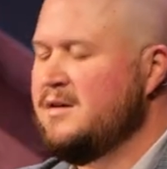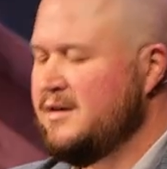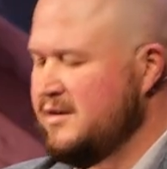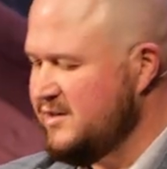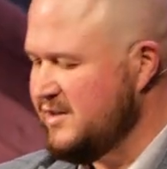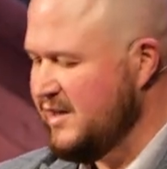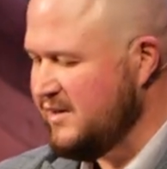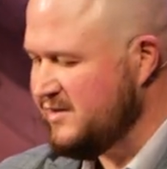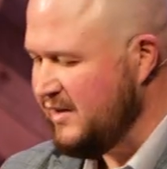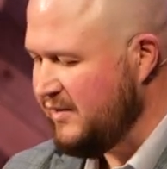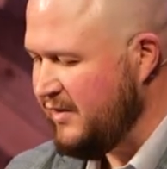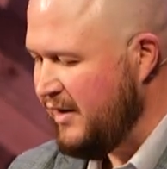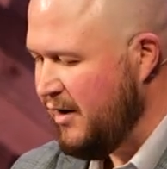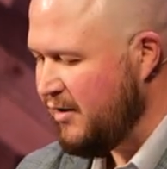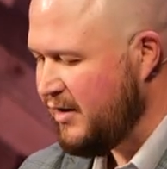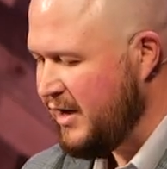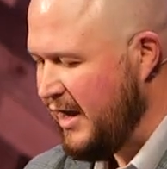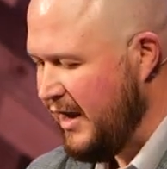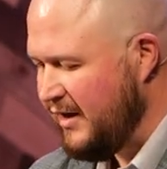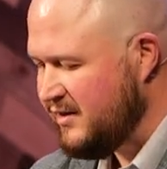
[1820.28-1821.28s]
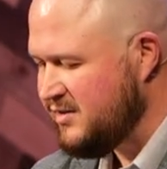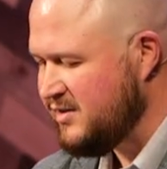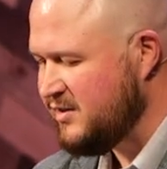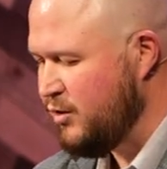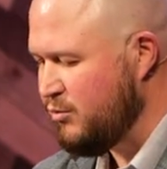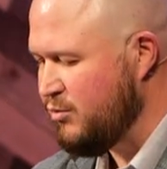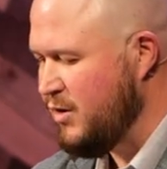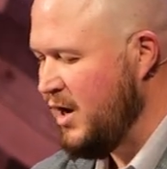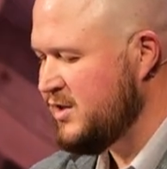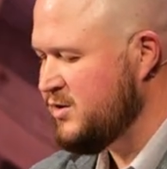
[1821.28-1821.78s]
It says, in their case,
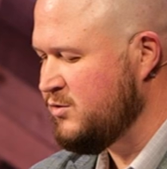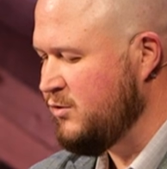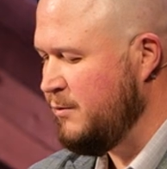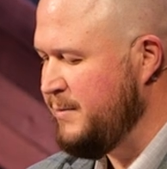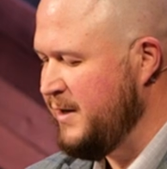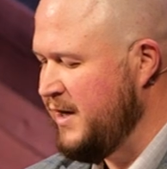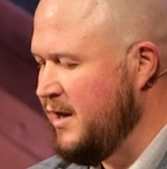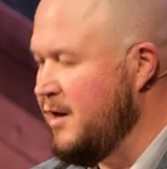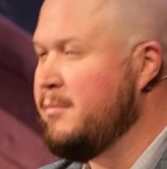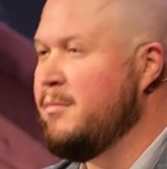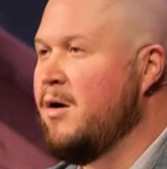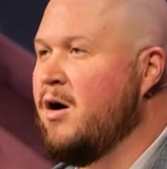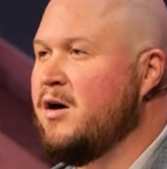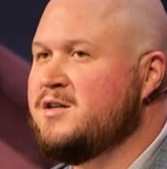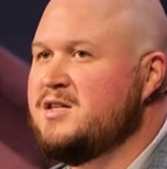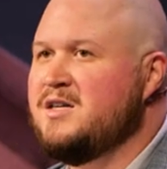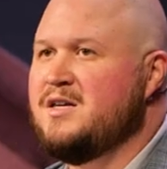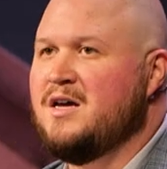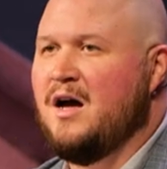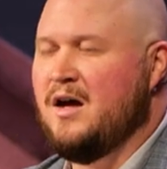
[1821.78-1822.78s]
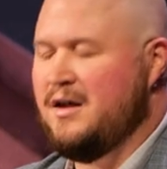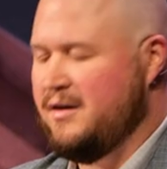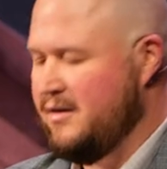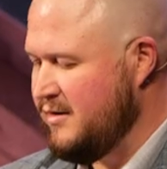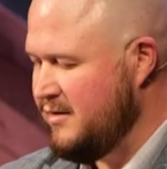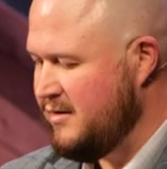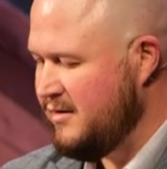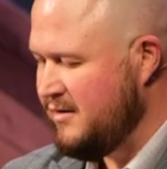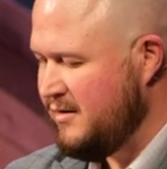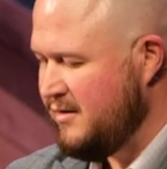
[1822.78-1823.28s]
the rust will be a marturion.
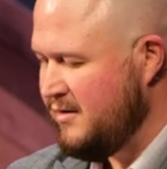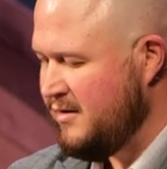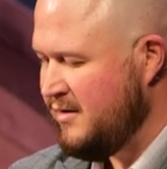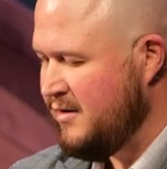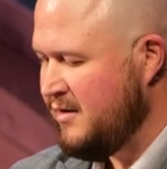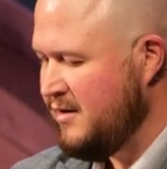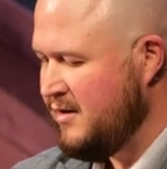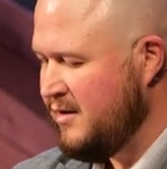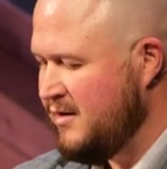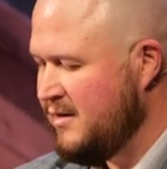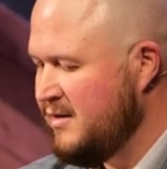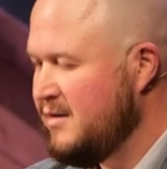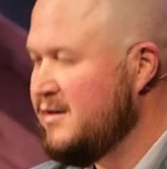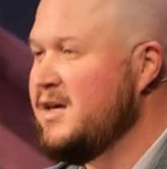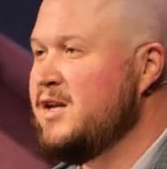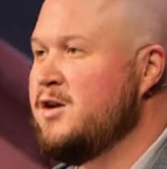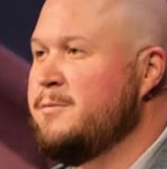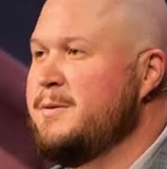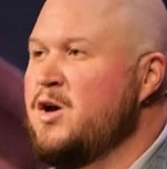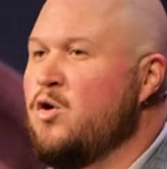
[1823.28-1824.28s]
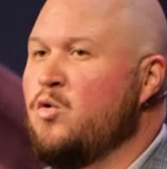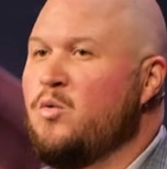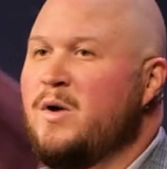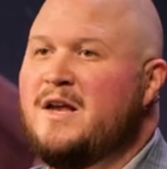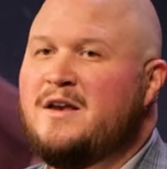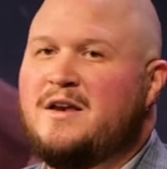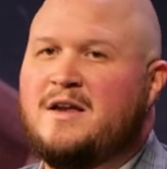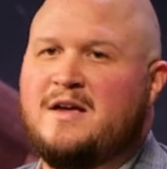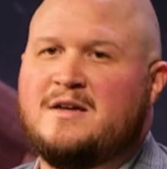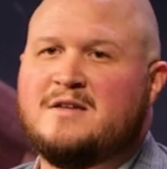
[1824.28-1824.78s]
It'll be a
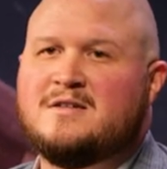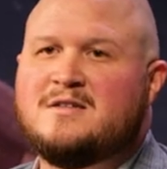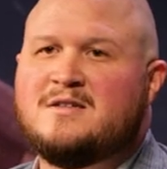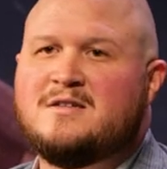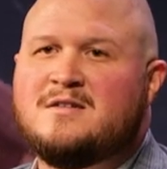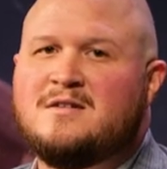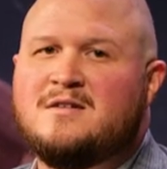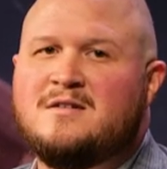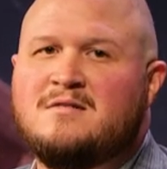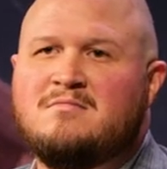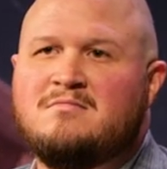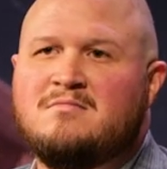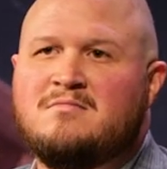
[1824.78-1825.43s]
witness.